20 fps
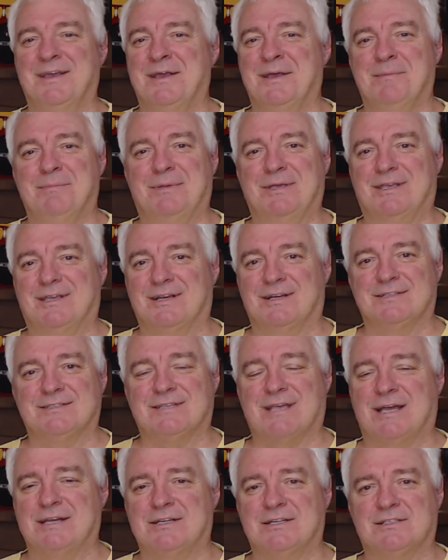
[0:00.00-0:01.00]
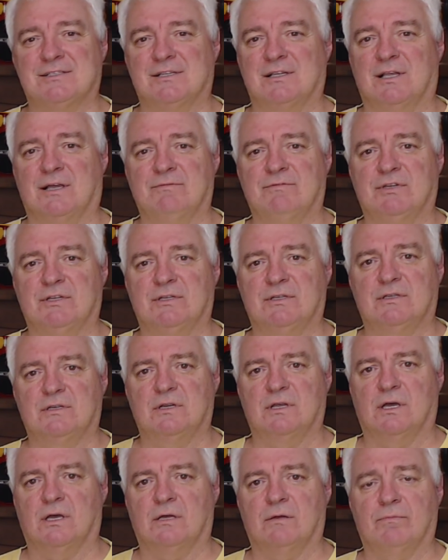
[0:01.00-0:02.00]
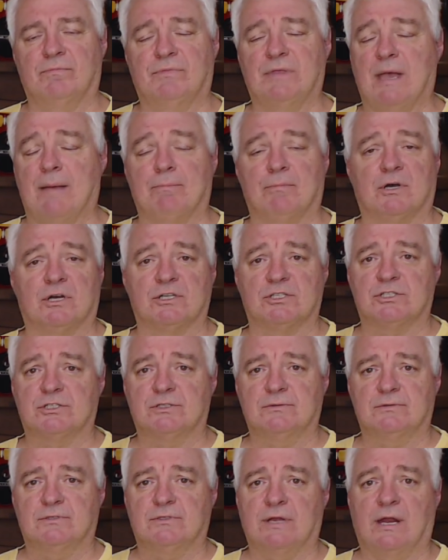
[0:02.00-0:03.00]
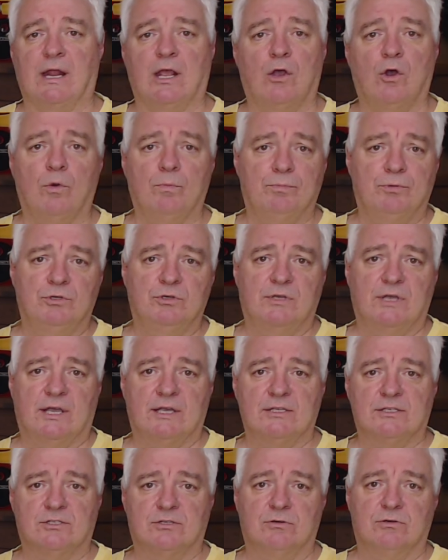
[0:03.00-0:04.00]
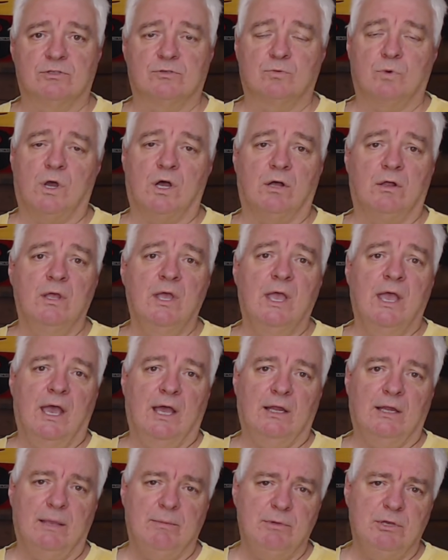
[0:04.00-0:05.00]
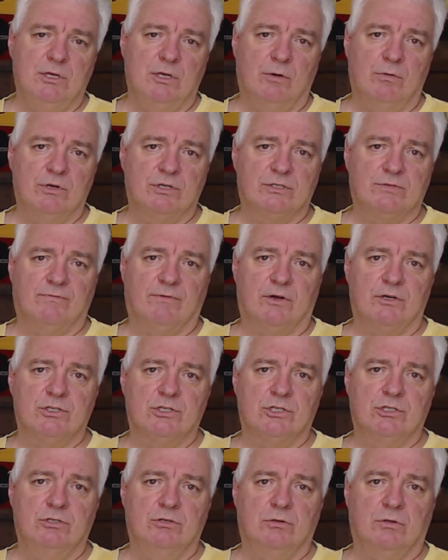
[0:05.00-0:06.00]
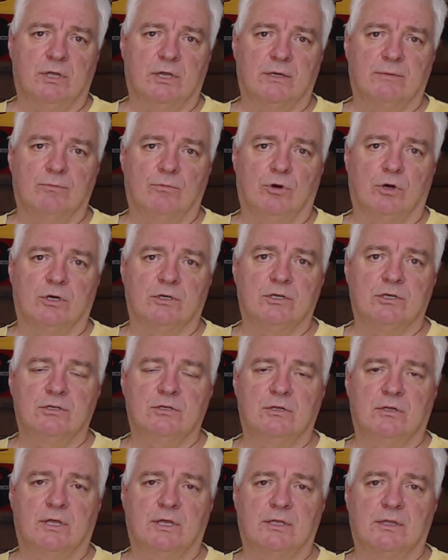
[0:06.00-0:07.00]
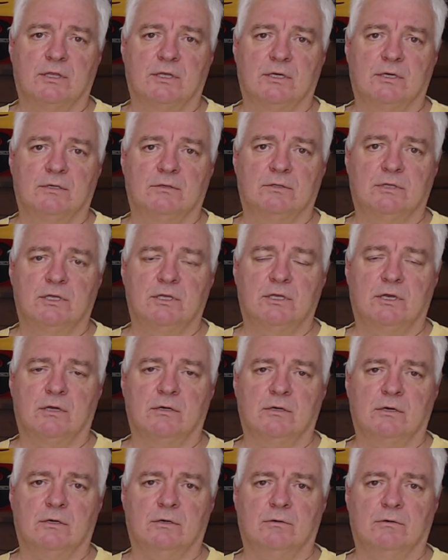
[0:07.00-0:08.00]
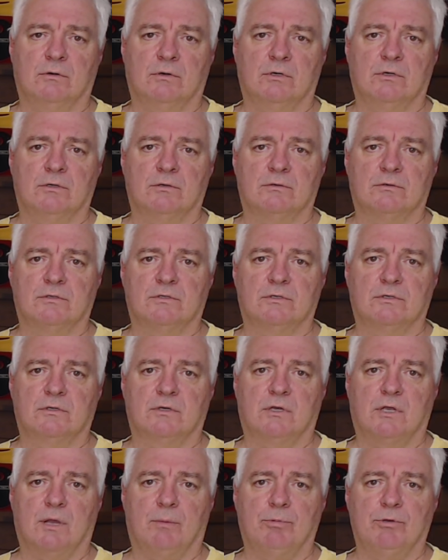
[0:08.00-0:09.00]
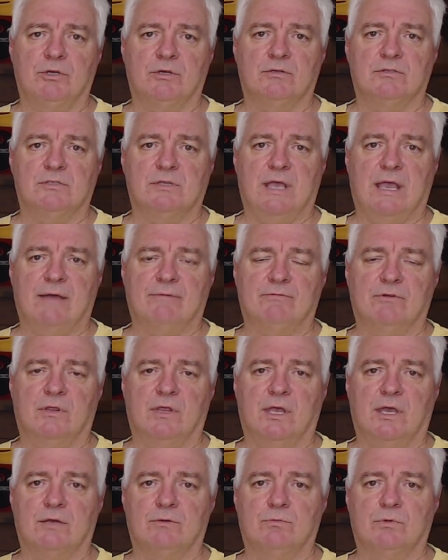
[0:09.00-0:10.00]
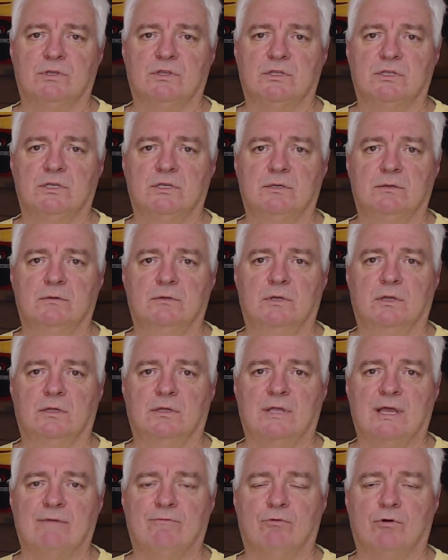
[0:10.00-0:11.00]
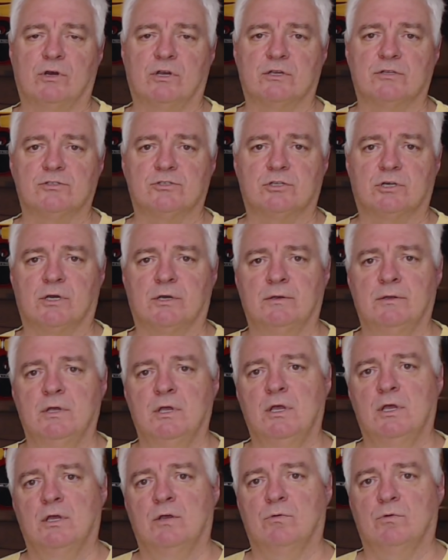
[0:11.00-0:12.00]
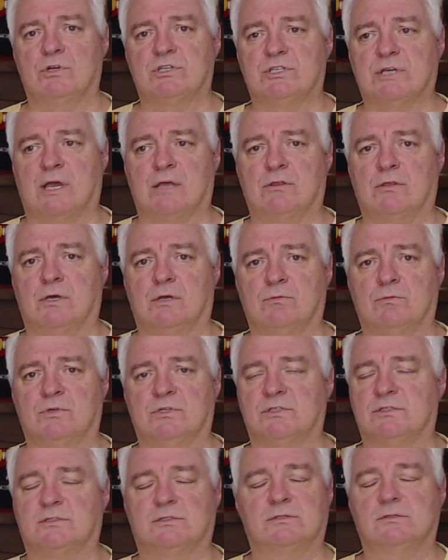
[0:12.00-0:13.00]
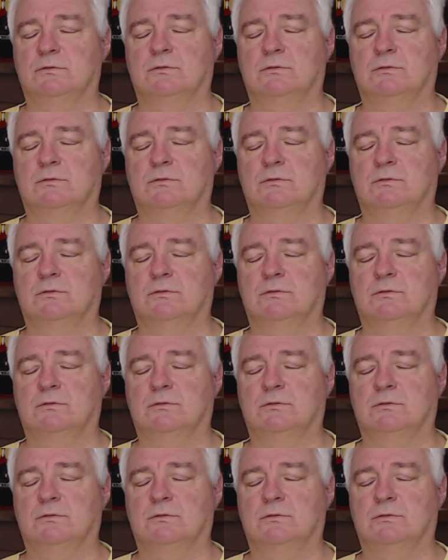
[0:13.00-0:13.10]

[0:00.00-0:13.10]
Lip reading: because I just loved it. that much. So, and I hope you guys do as well. And let me know which version you like more. Did you like the younger, or a couple years after that with the live orchestra, which I thought was